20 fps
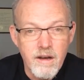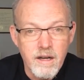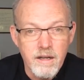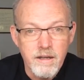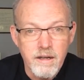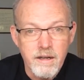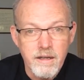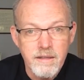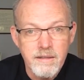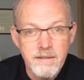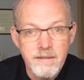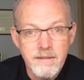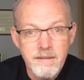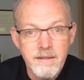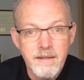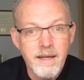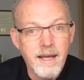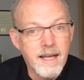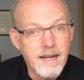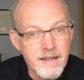longer,
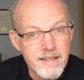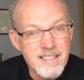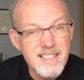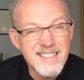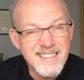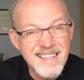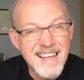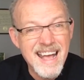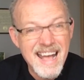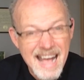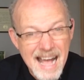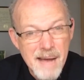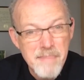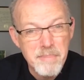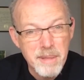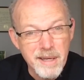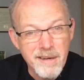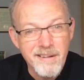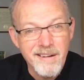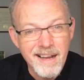and are just
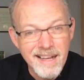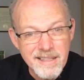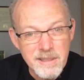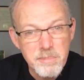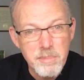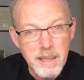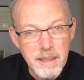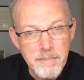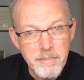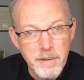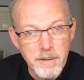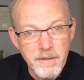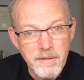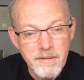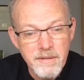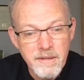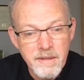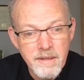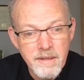happier as people.